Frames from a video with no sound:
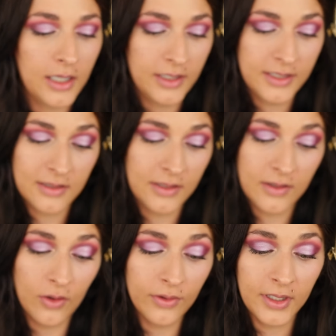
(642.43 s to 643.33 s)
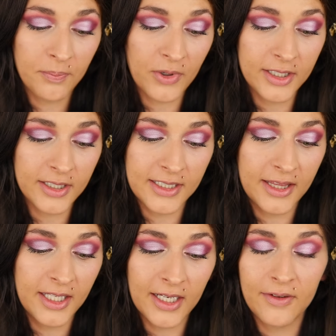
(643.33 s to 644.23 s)
It's the only product I
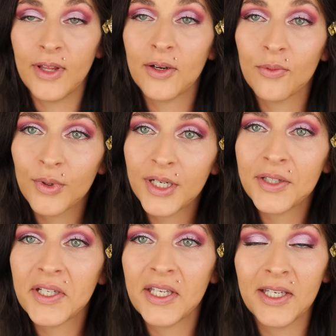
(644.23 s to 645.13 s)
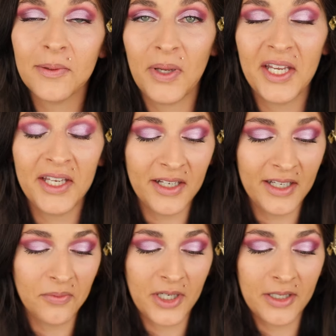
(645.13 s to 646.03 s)
think I've like really hit pan
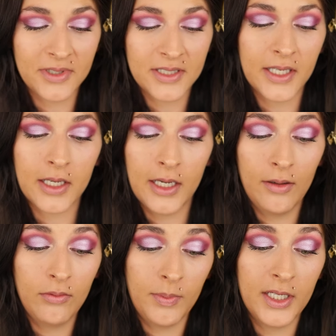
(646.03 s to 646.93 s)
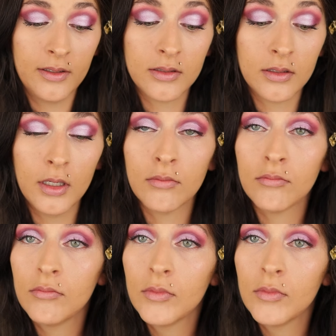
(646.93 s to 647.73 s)
on where I'm just like, I will buy this again.